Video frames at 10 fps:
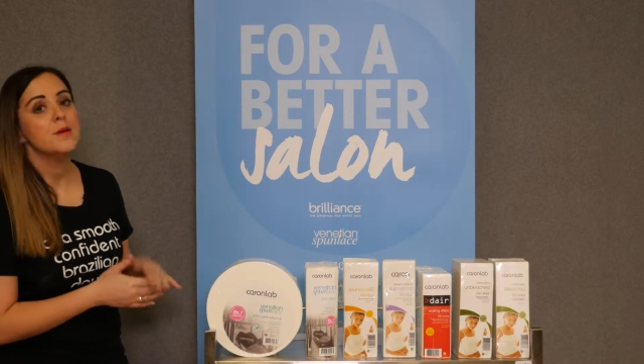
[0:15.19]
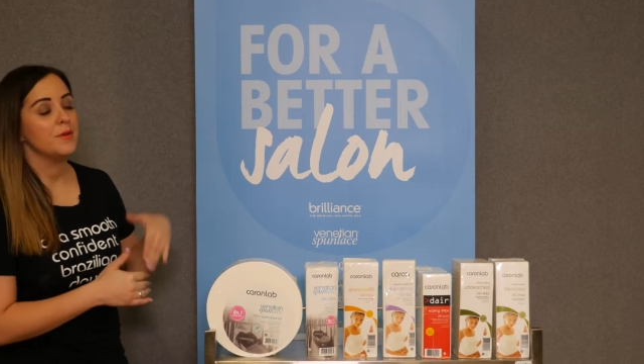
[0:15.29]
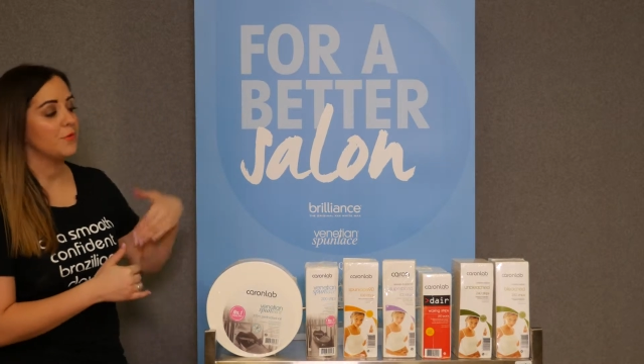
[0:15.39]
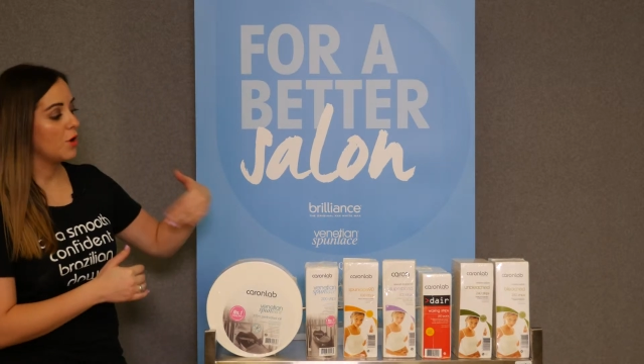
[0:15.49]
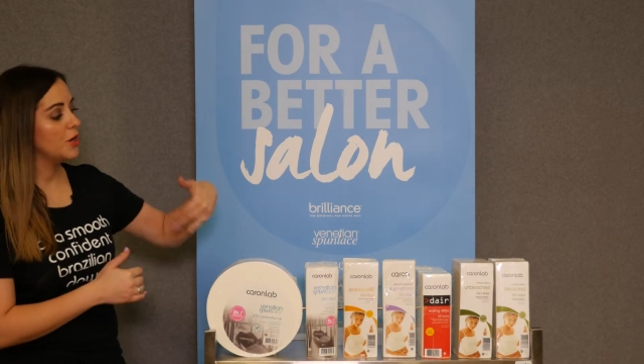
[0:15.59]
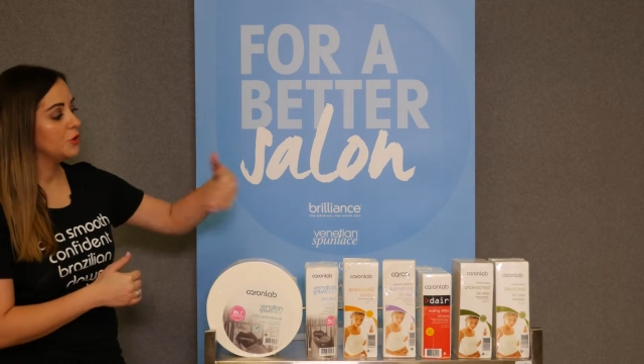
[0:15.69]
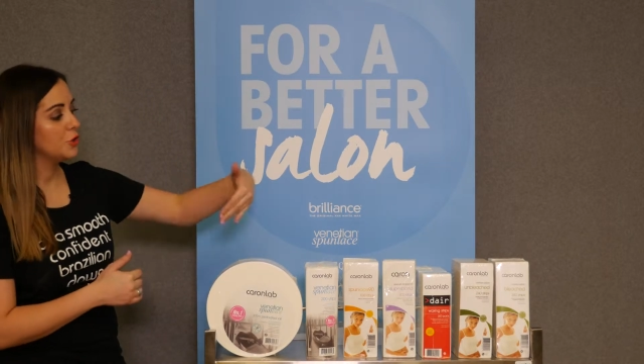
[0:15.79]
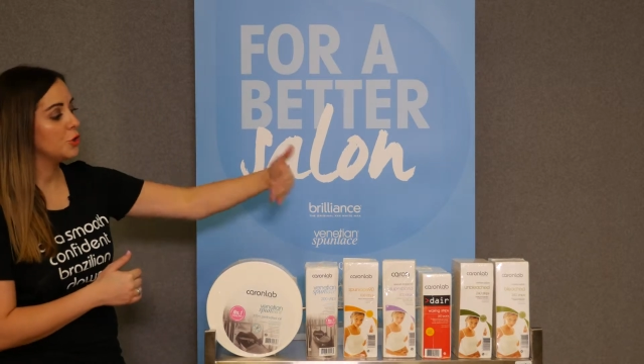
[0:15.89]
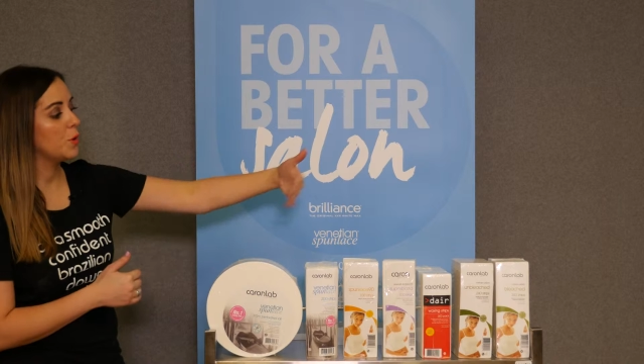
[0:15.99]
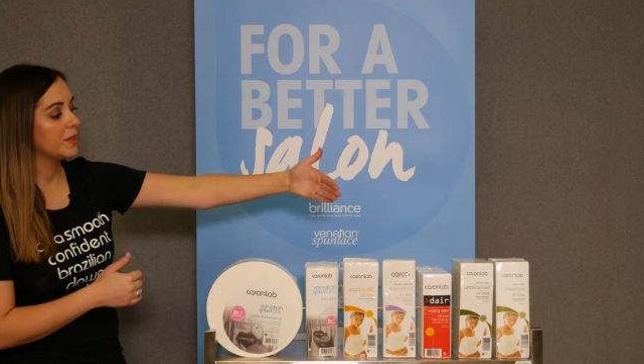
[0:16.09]
before I
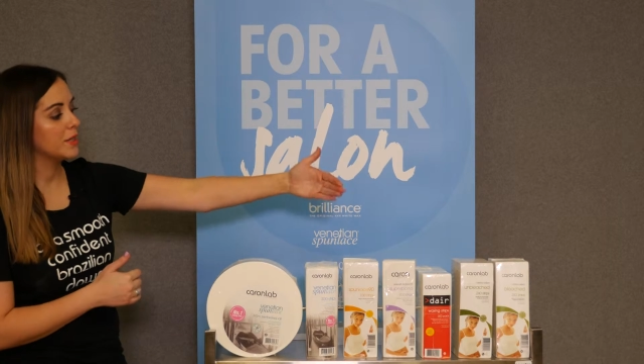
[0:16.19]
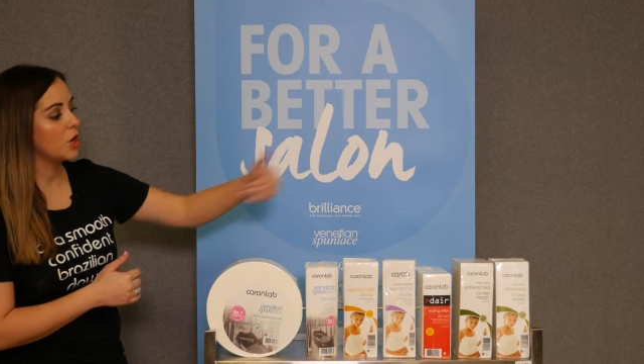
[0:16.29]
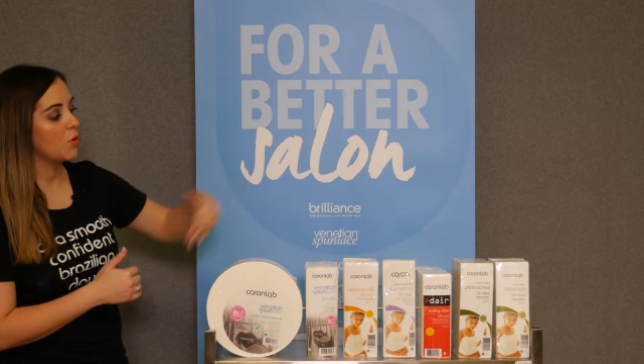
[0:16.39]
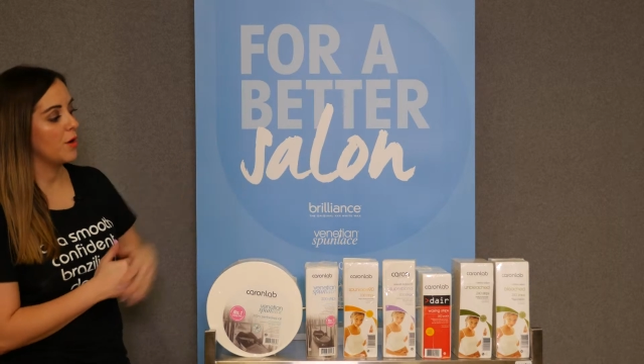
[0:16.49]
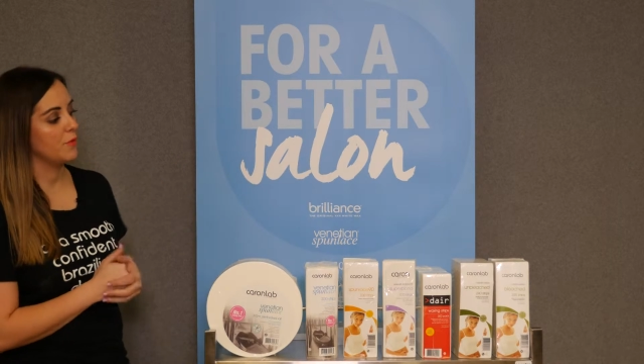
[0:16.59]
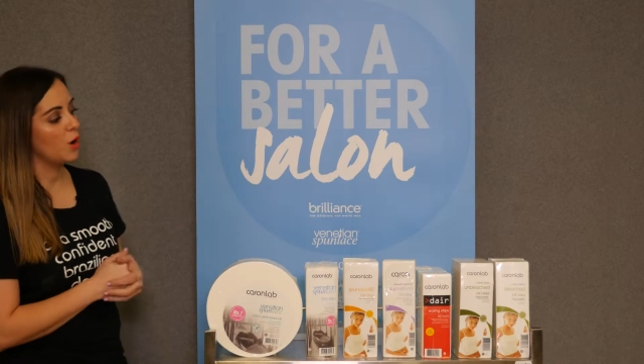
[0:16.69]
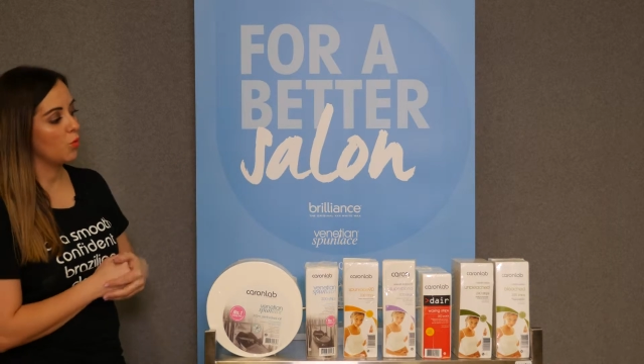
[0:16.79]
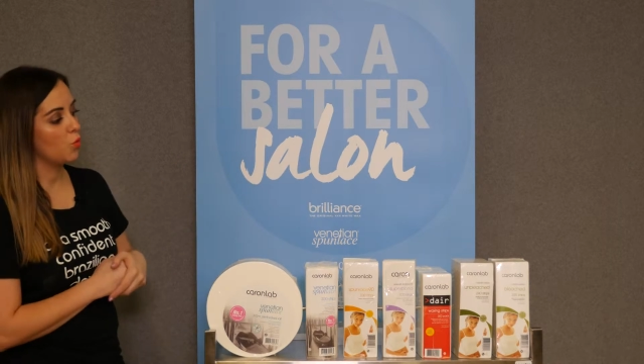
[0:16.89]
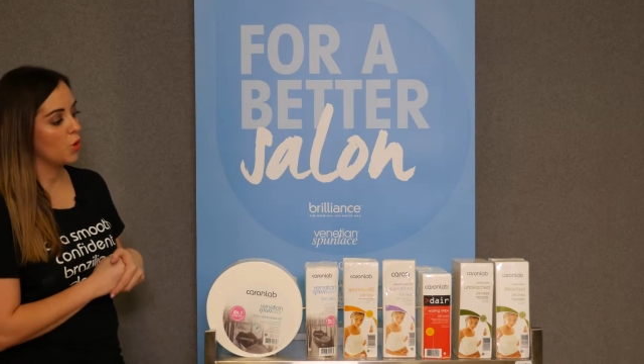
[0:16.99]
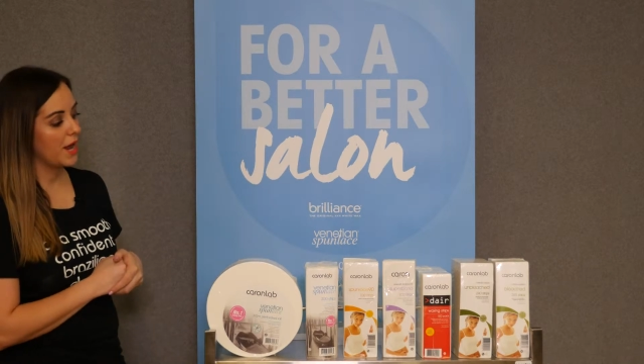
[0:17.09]
do quickly go over
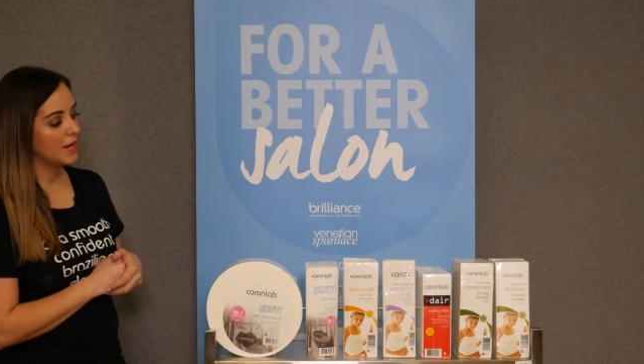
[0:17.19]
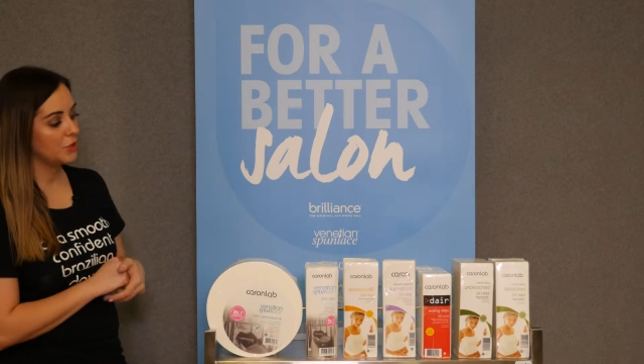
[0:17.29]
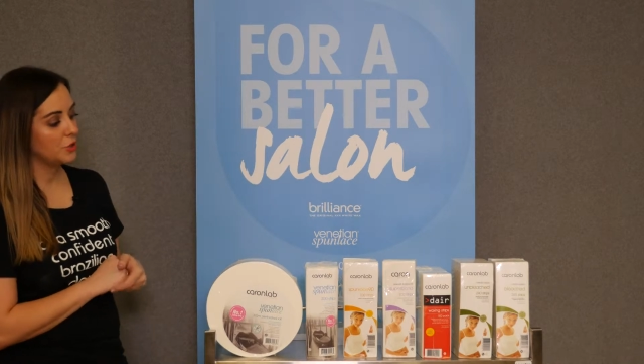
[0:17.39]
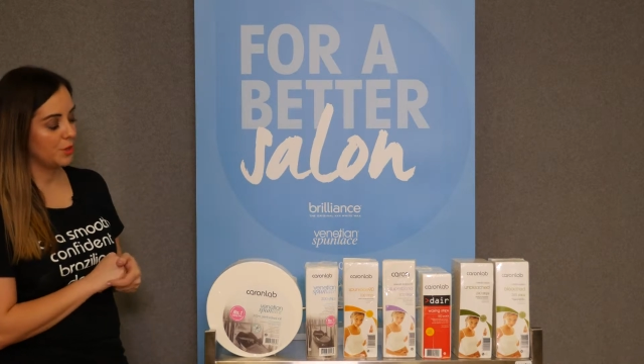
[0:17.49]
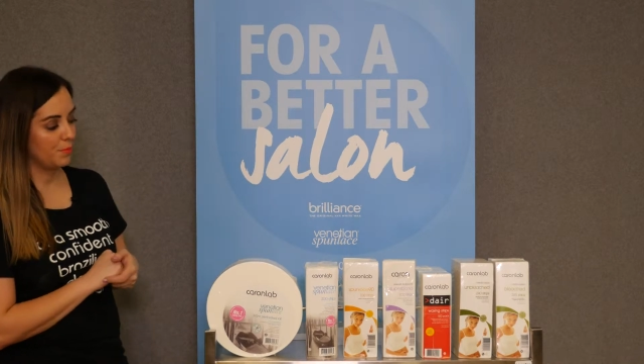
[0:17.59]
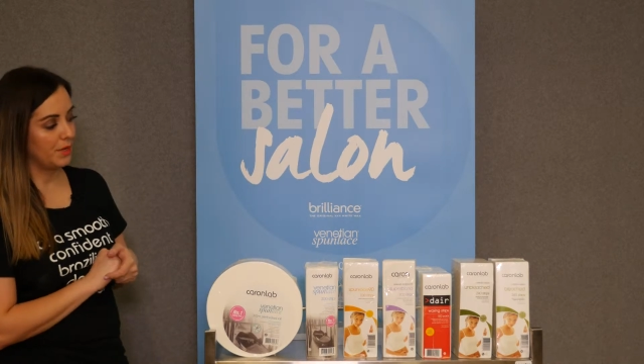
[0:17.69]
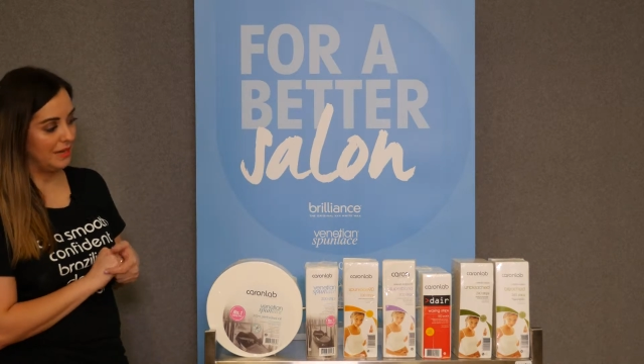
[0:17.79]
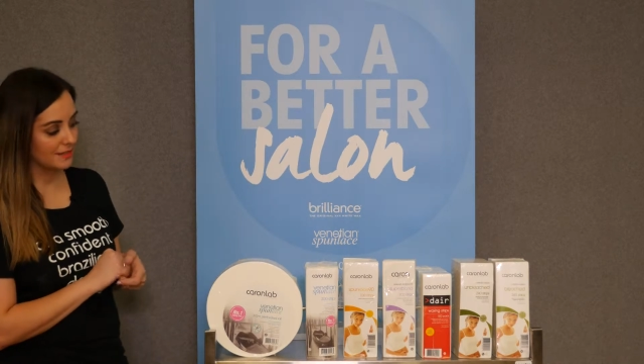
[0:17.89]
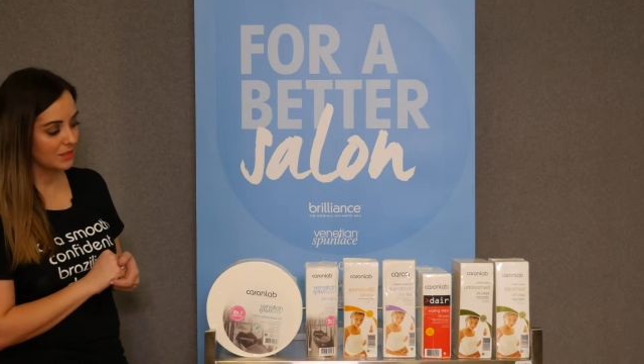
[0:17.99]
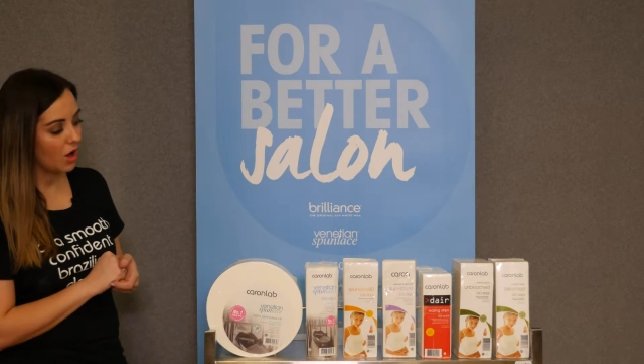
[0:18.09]
what each strip
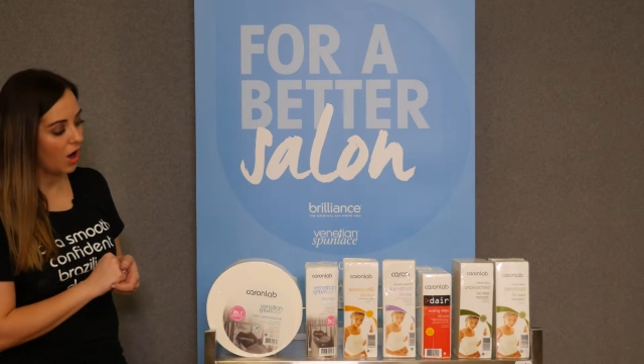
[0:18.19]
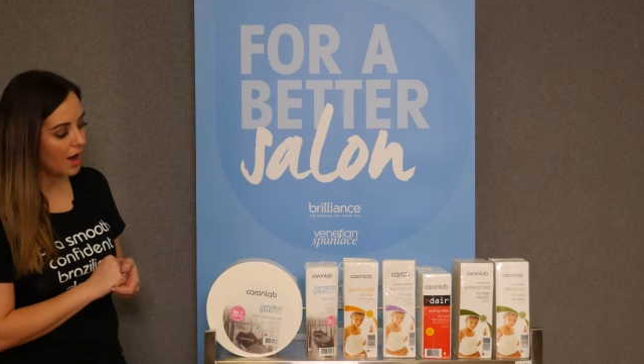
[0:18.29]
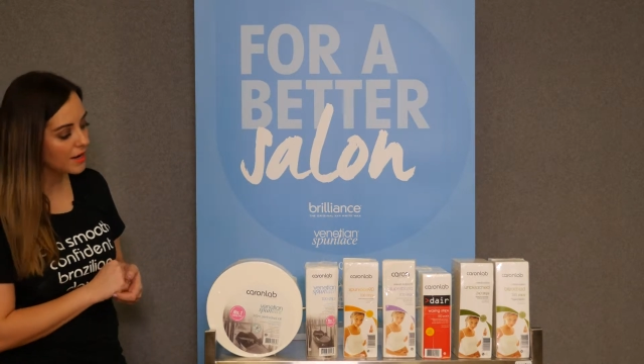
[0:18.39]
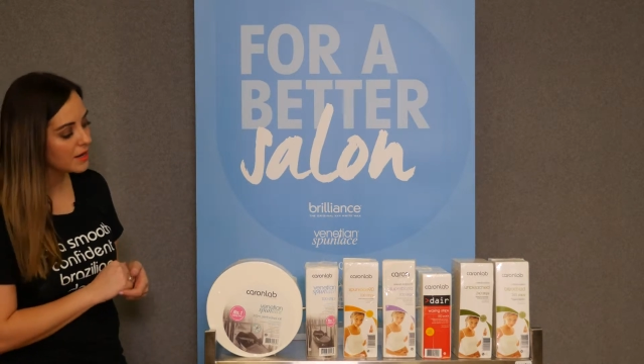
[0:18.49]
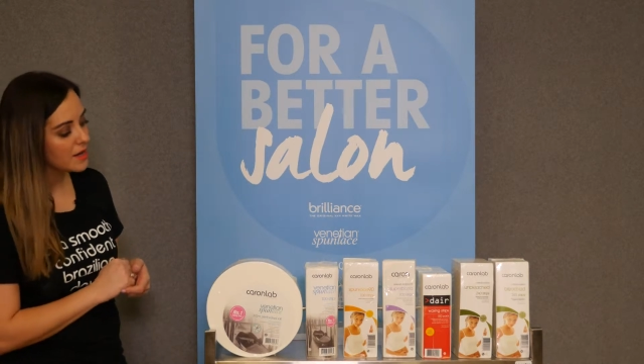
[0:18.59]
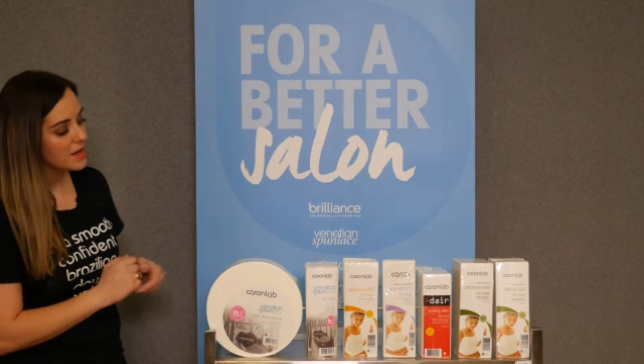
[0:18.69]
is like,